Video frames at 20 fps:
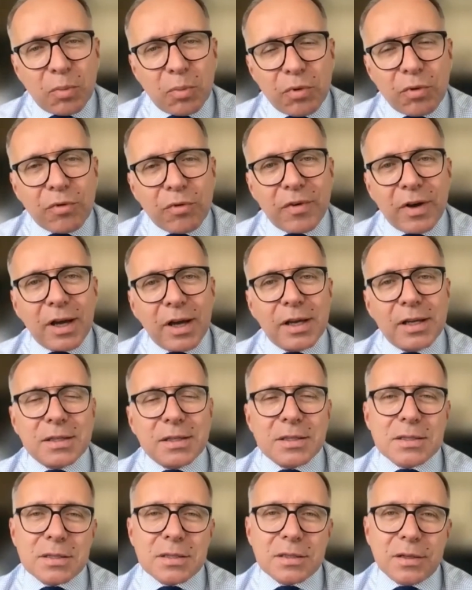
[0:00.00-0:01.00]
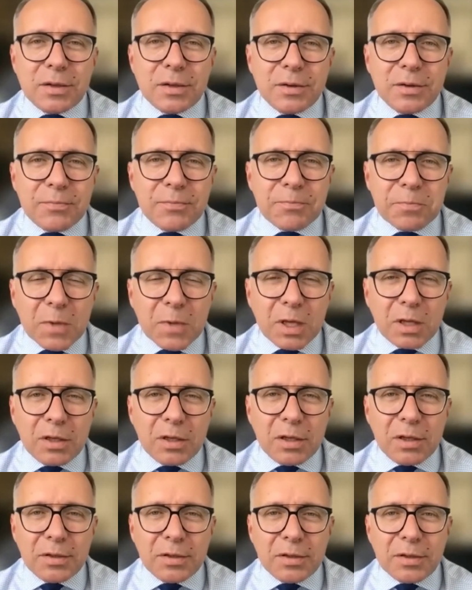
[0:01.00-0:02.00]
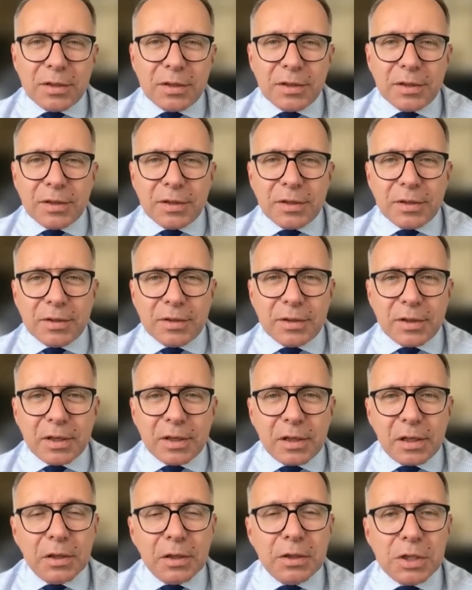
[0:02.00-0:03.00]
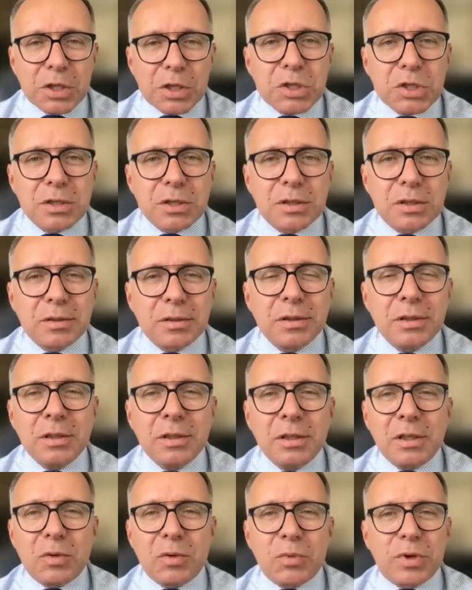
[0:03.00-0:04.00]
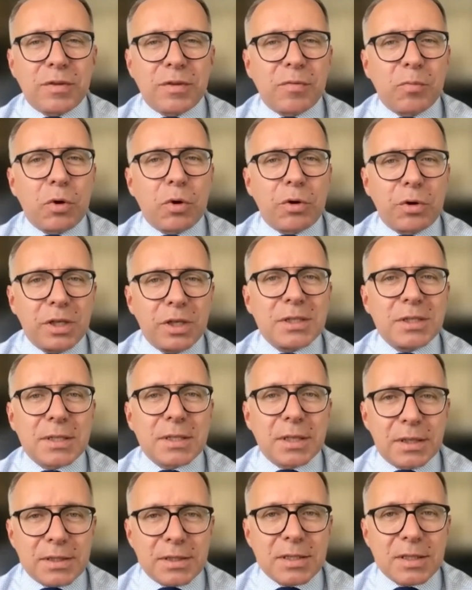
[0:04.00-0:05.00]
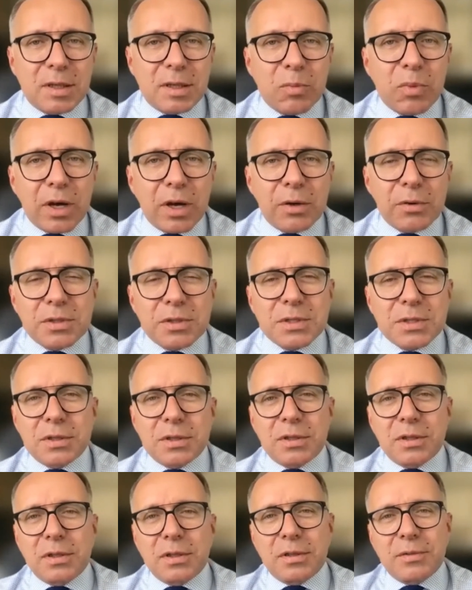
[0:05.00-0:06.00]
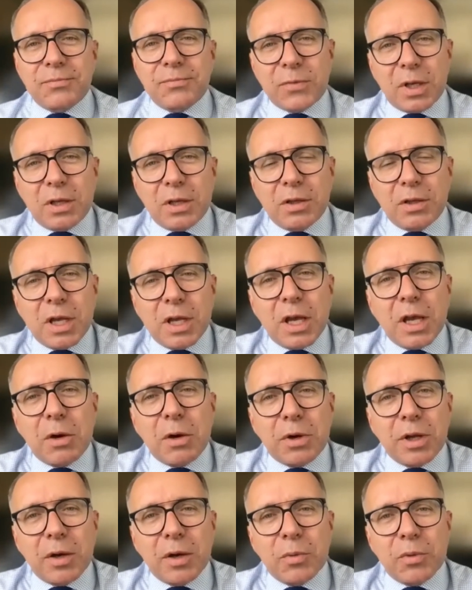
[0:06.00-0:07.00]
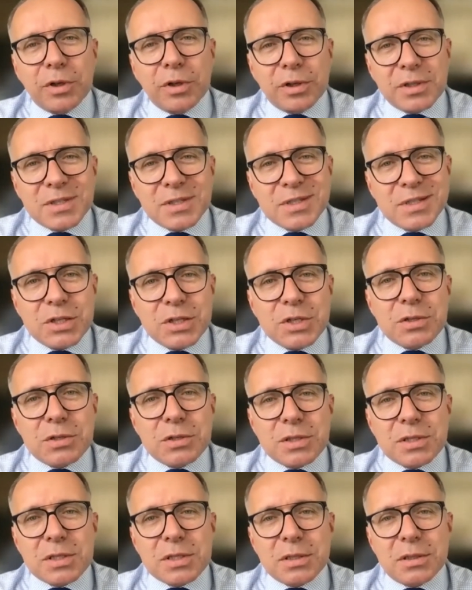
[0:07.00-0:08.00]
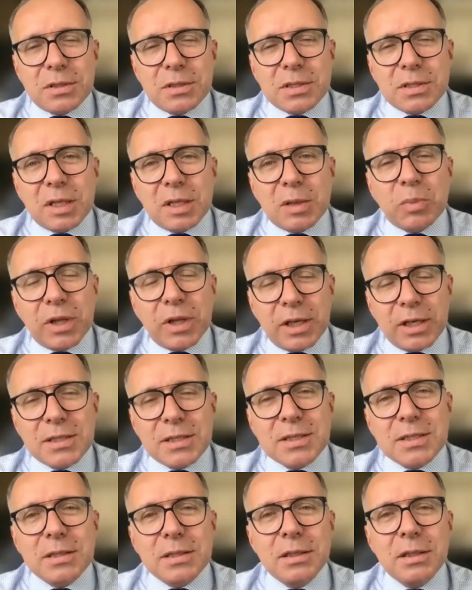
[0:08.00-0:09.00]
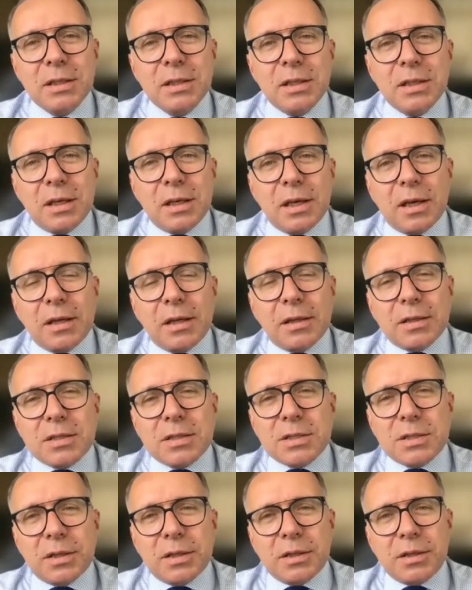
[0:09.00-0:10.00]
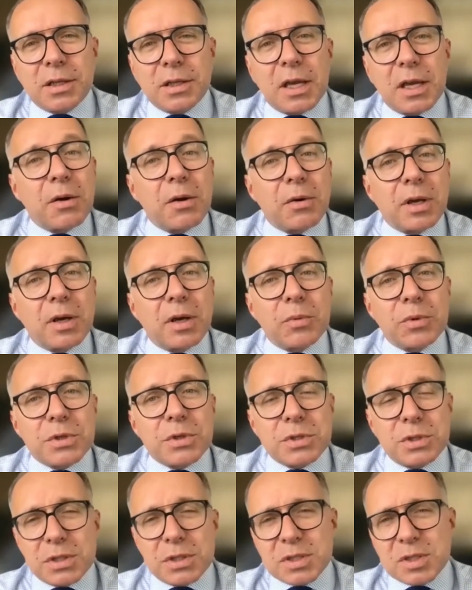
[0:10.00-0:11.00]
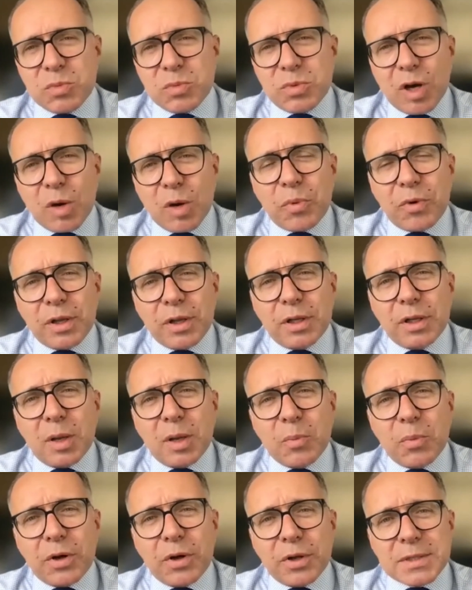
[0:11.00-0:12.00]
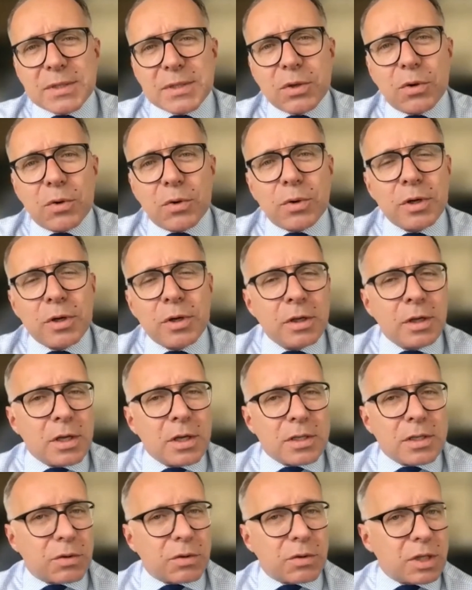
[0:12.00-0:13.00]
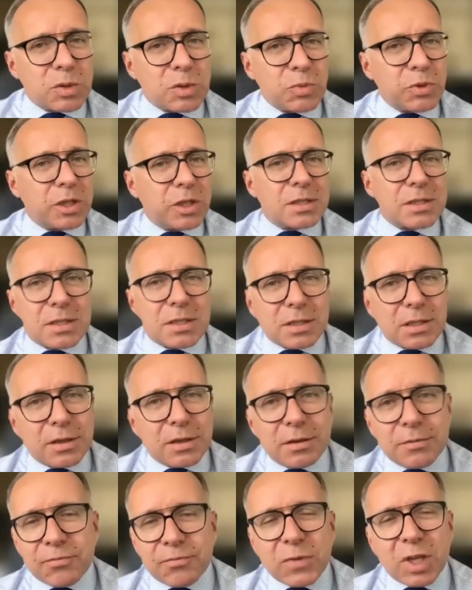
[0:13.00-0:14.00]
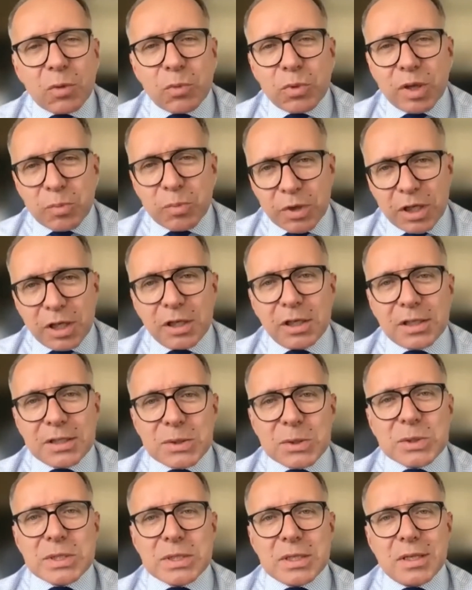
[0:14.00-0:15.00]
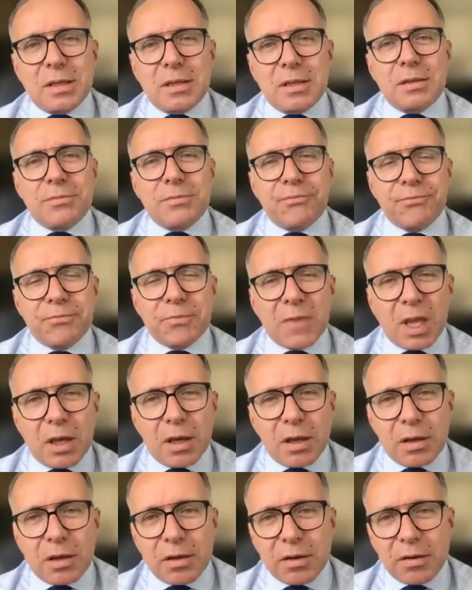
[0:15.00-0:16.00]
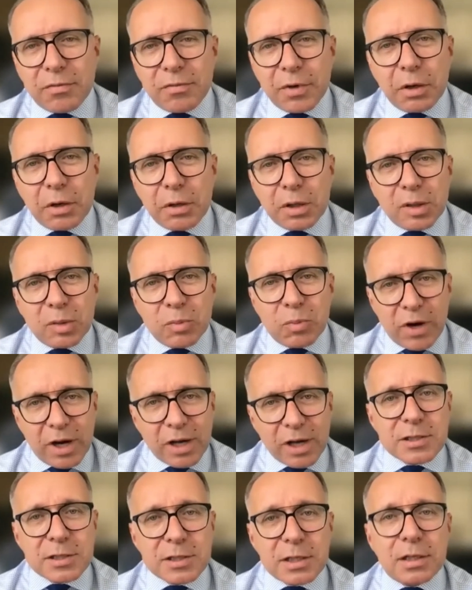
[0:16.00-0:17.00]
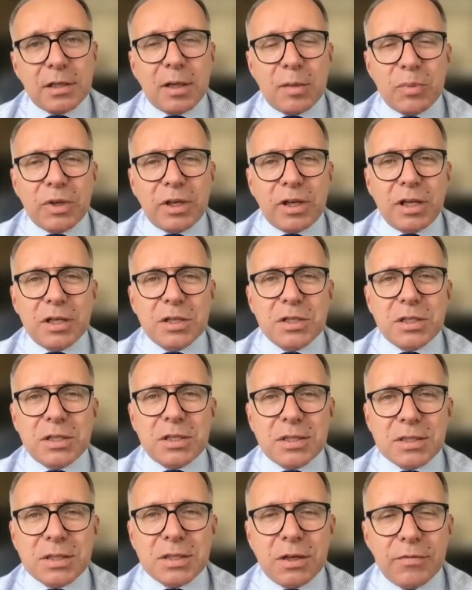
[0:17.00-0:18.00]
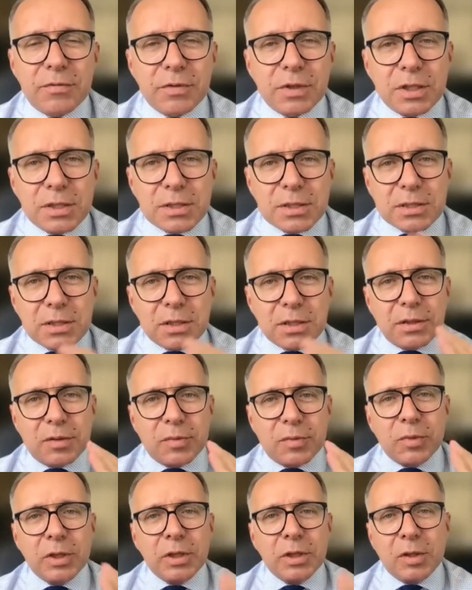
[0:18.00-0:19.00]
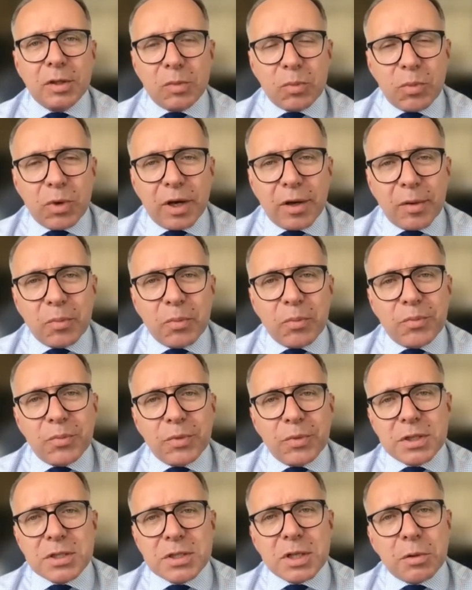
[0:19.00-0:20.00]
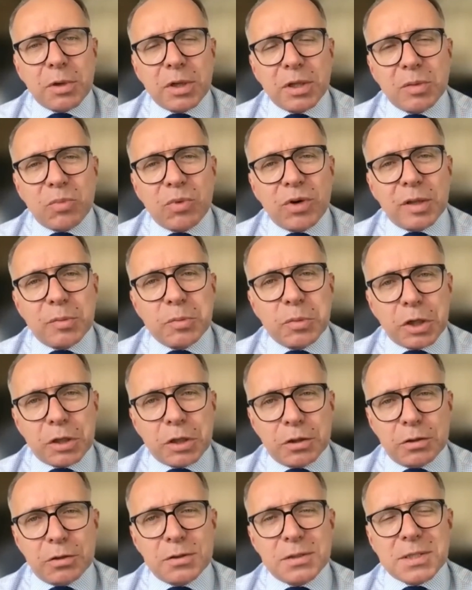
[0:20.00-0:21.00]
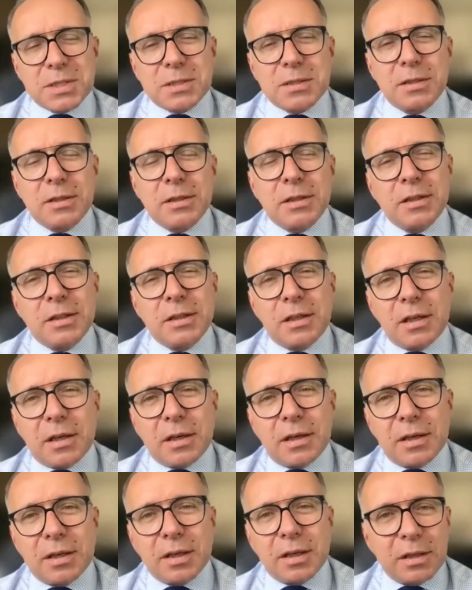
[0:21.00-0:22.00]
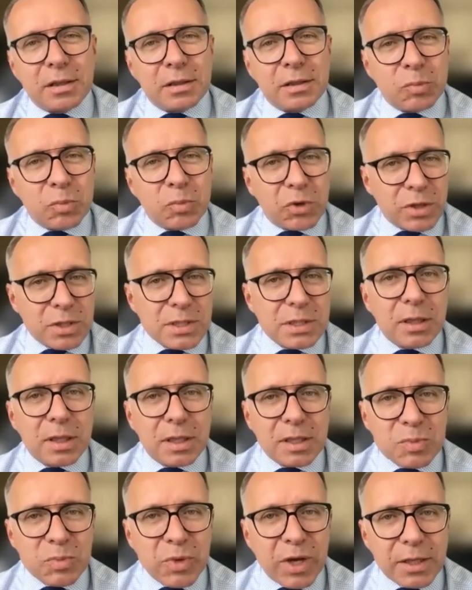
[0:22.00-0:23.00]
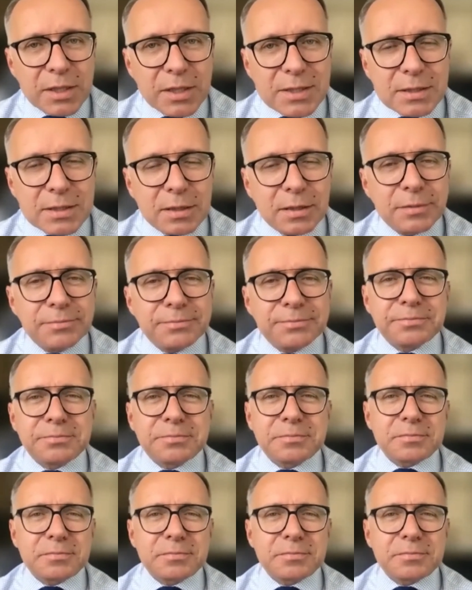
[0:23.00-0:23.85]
provide the clinician with more insights about the area where seizures take place and the area which needs to be operated upon. So this means that we are beginning to see very practical applications of these integrated brain models in personalized medicine,